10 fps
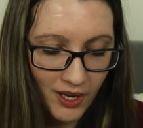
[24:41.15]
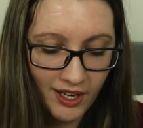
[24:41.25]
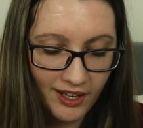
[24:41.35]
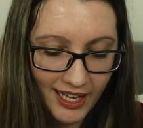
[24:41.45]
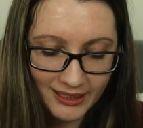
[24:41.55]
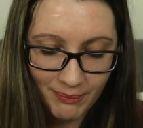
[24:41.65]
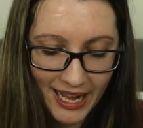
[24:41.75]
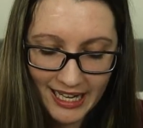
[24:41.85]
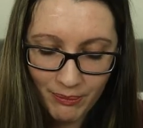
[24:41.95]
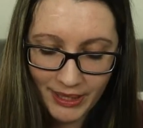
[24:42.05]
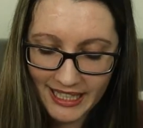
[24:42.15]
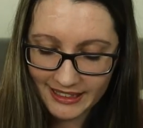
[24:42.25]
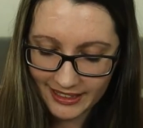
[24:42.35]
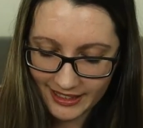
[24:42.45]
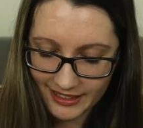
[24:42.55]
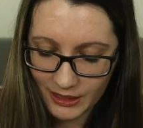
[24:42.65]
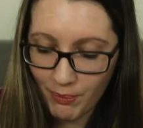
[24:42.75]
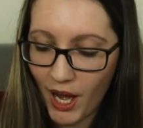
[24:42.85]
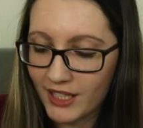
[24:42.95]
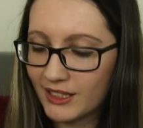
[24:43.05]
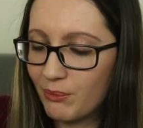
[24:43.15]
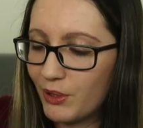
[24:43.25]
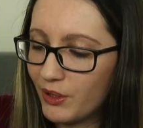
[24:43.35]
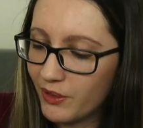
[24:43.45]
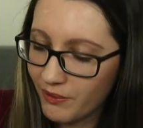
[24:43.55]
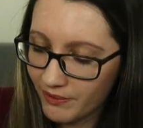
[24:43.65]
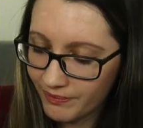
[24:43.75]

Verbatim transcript: want as many pieces as possible.